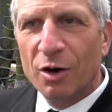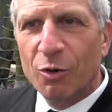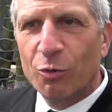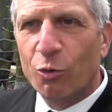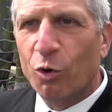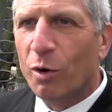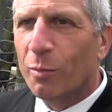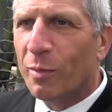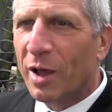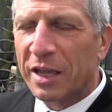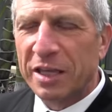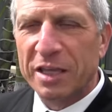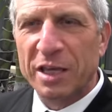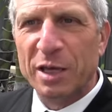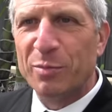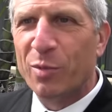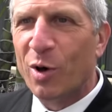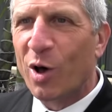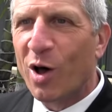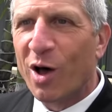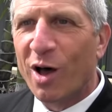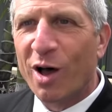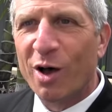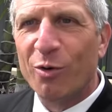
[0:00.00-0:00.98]
wore my
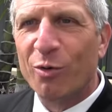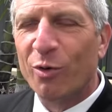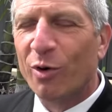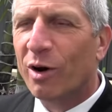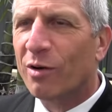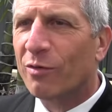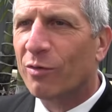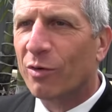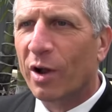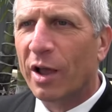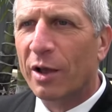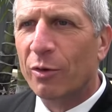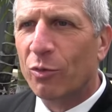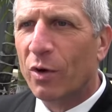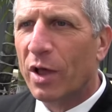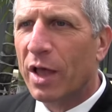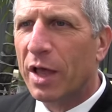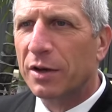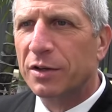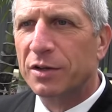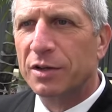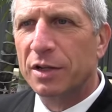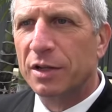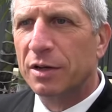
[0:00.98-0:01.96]
kippah wherever I
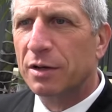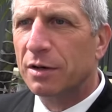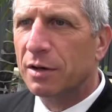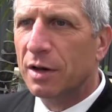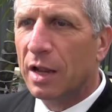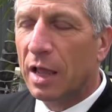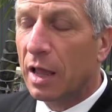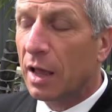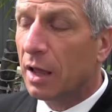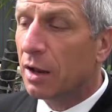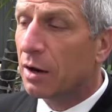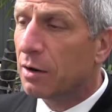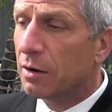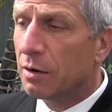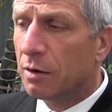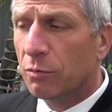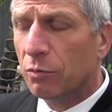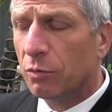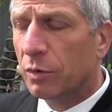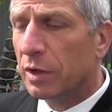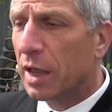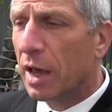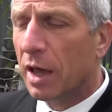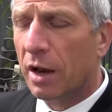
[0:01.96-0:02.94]
went,
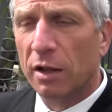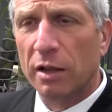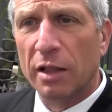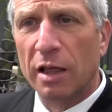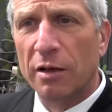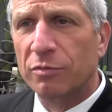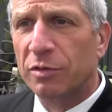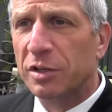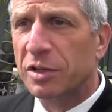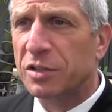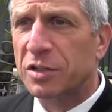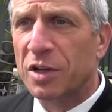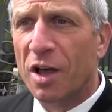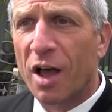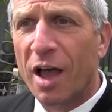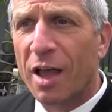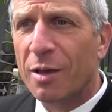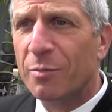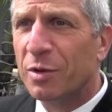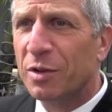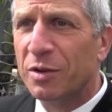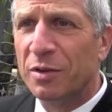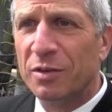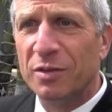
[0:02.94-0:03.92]
and we had a lovely
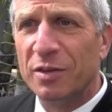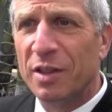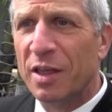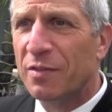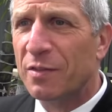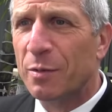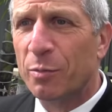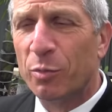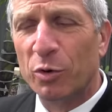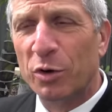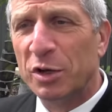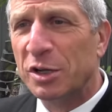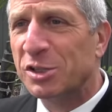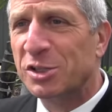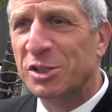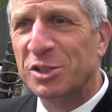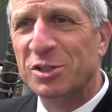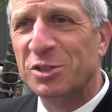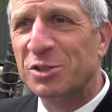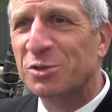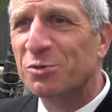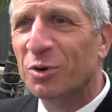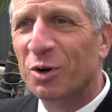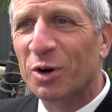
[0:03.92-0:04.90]
time, and the
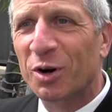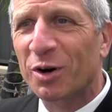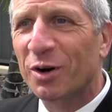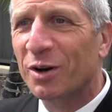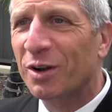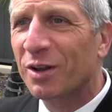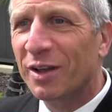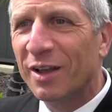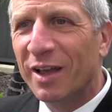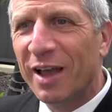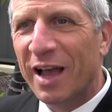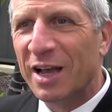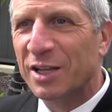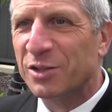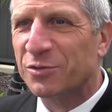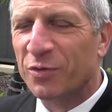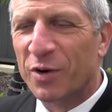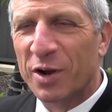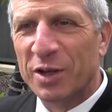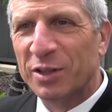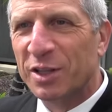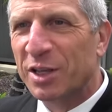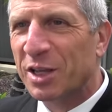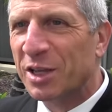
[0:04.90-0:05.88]
Parisians were as
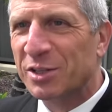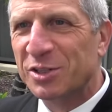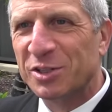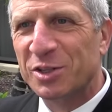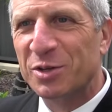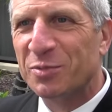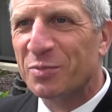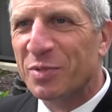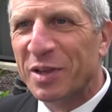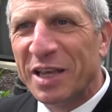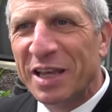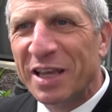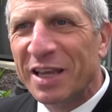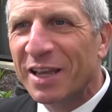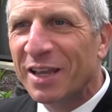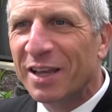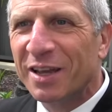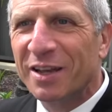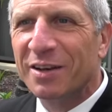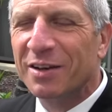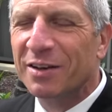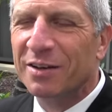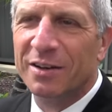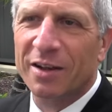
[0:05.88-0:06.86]
friendly as could be,
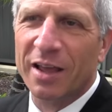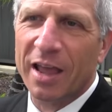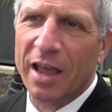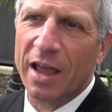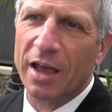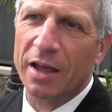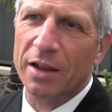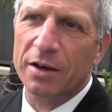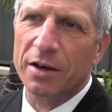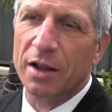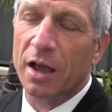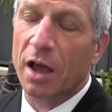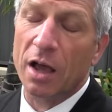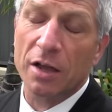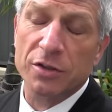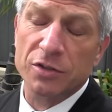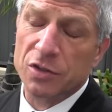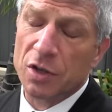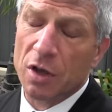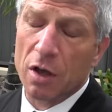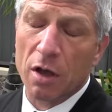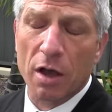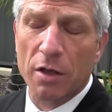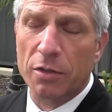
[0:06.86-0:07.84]
and I
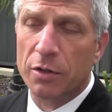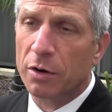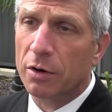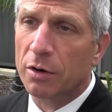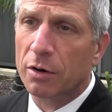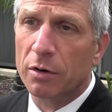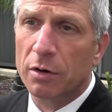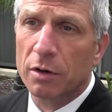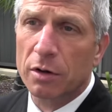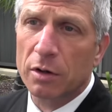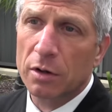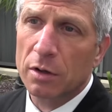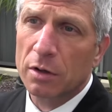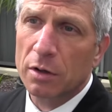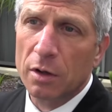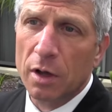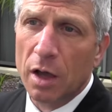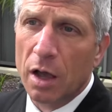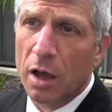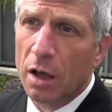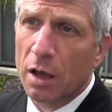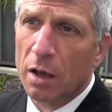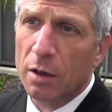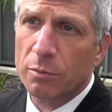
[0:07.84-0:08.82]
saw other
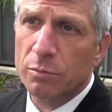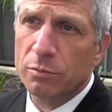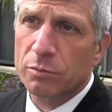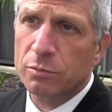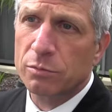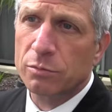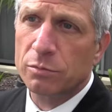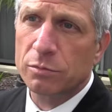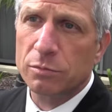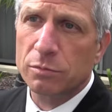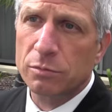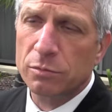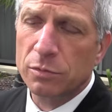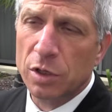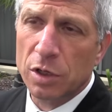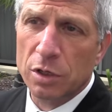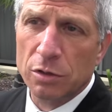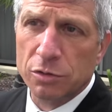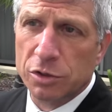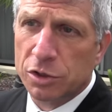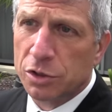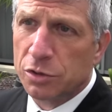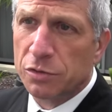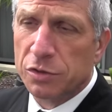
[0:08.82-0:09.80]
you
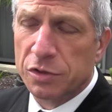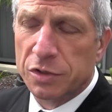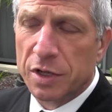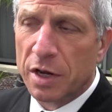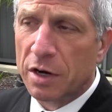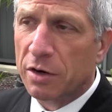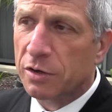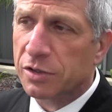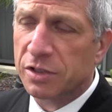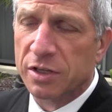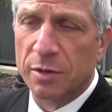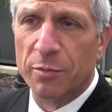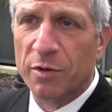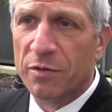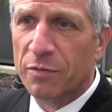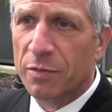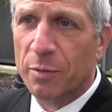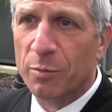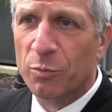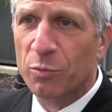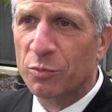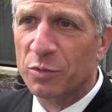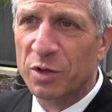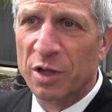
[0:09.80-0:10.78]
know, Jews there, some of
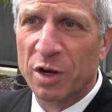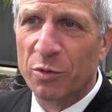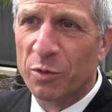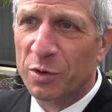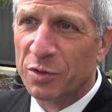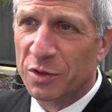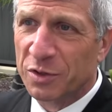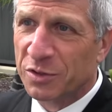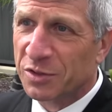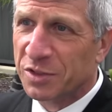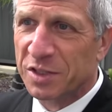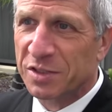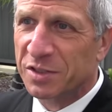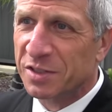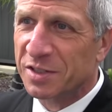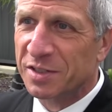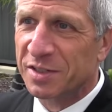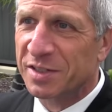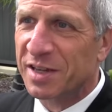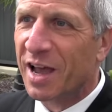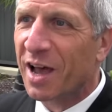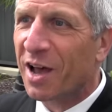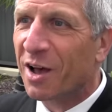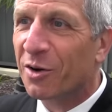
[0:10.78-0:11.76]
them, you know, with their
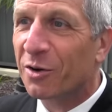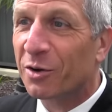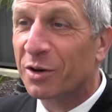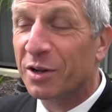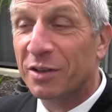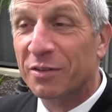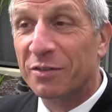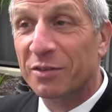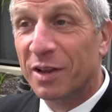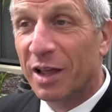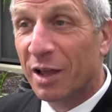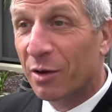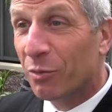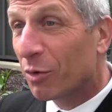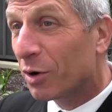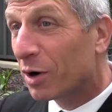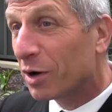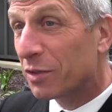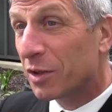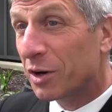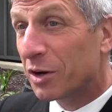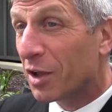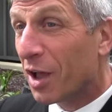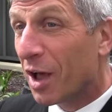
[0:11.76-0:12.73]
tzitzis out and
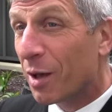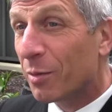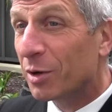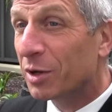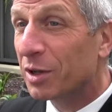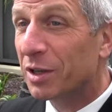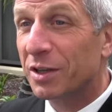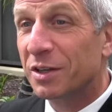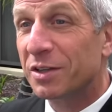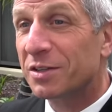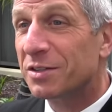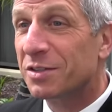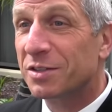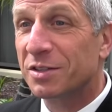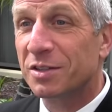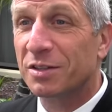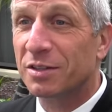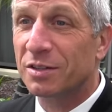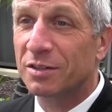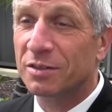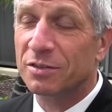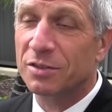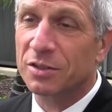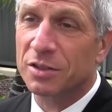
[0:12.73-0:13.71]
wearing their yarmulkes.
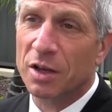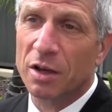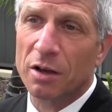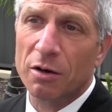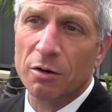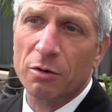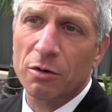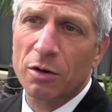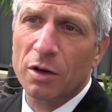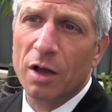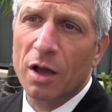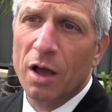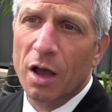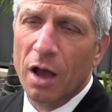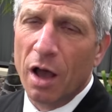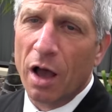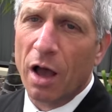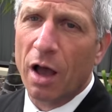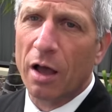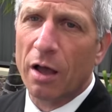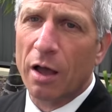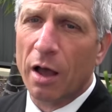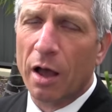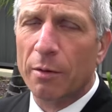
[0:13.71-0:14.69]
And so
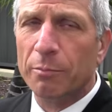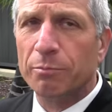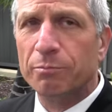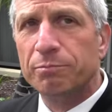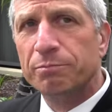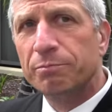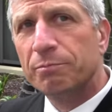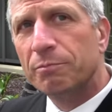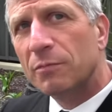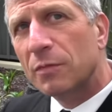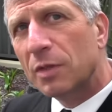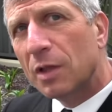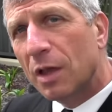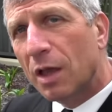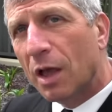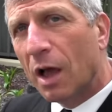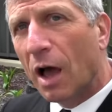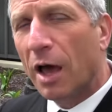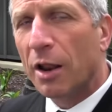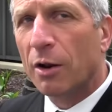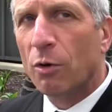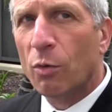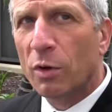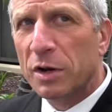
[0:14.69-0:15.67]
I
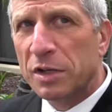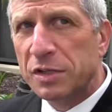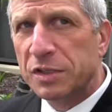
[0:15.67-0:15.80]
don't want